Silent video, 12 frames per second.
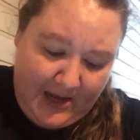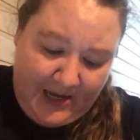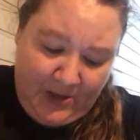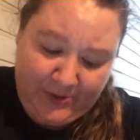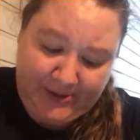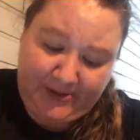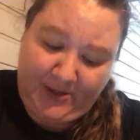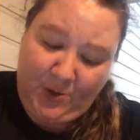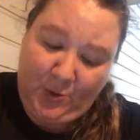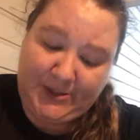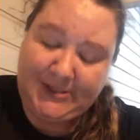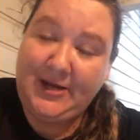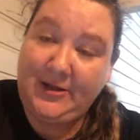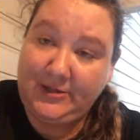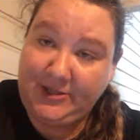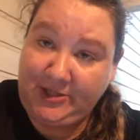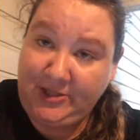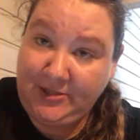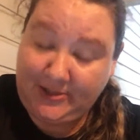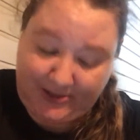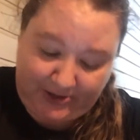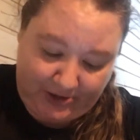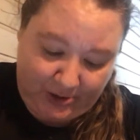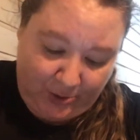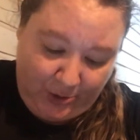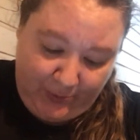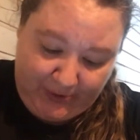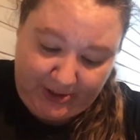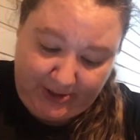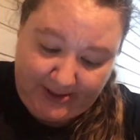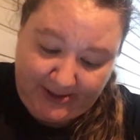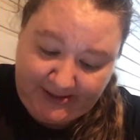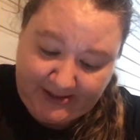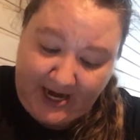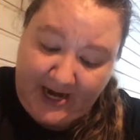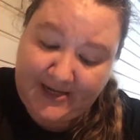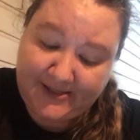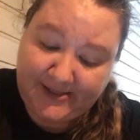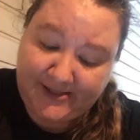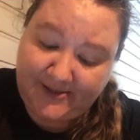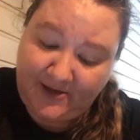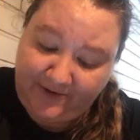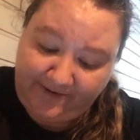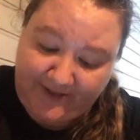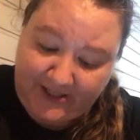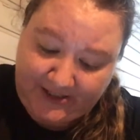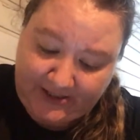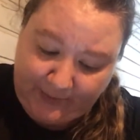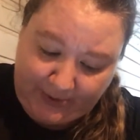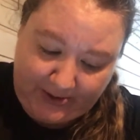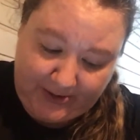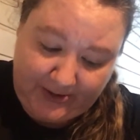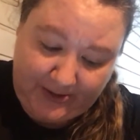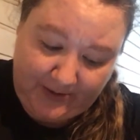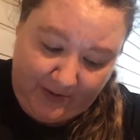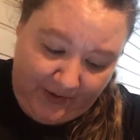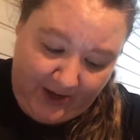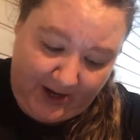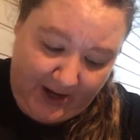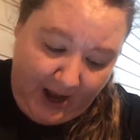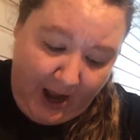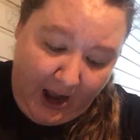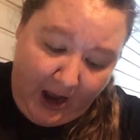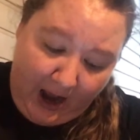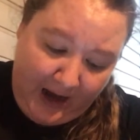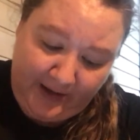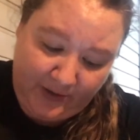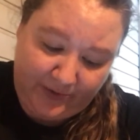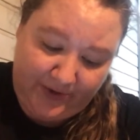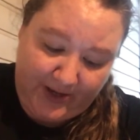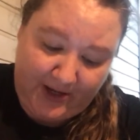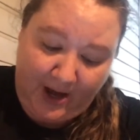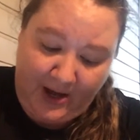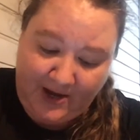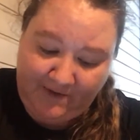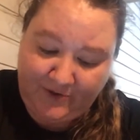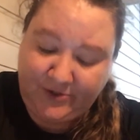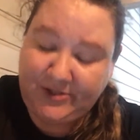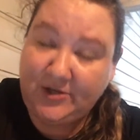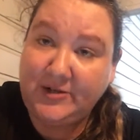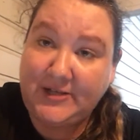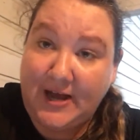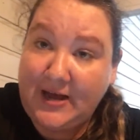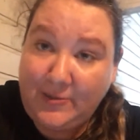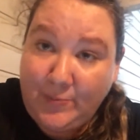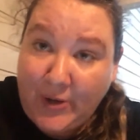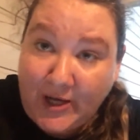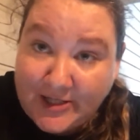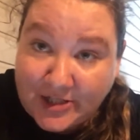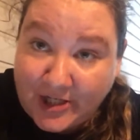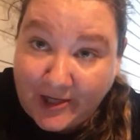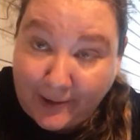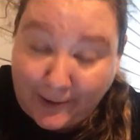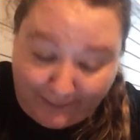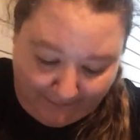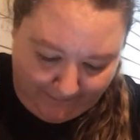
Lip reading: He was so intelligent, scrupulous, and self-disciplined that I don't think I ever saw Dad punish him.